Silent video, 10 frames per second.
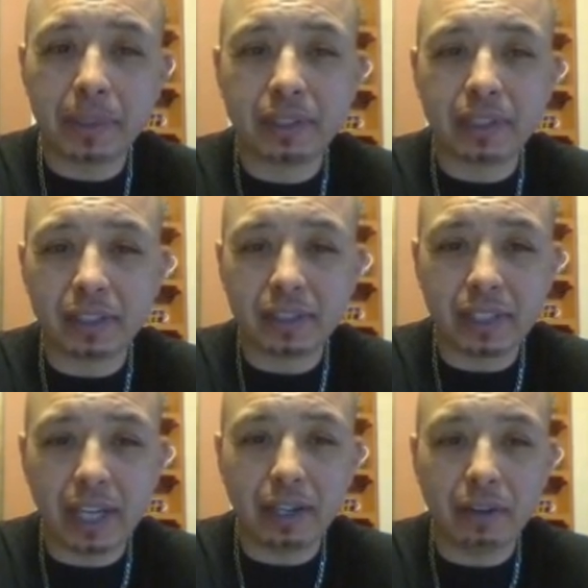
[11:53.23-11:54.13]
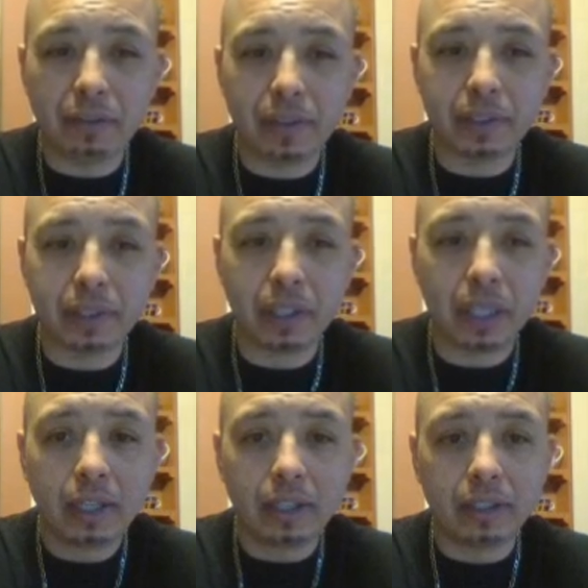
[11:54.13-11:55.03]
It just sounds staticky or fuzzy,
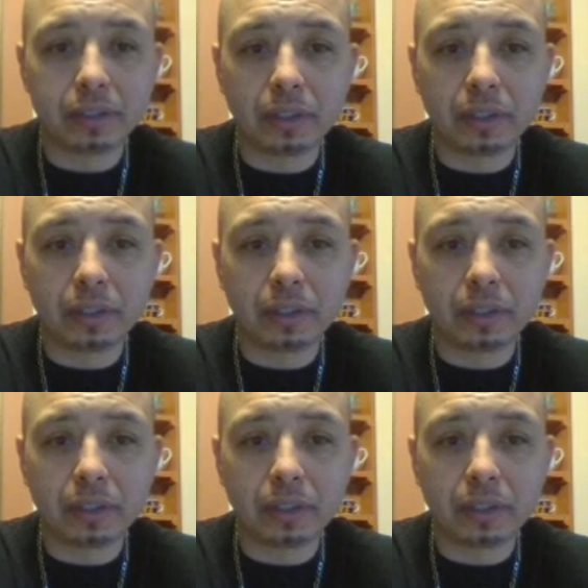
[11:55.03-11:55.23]
you know.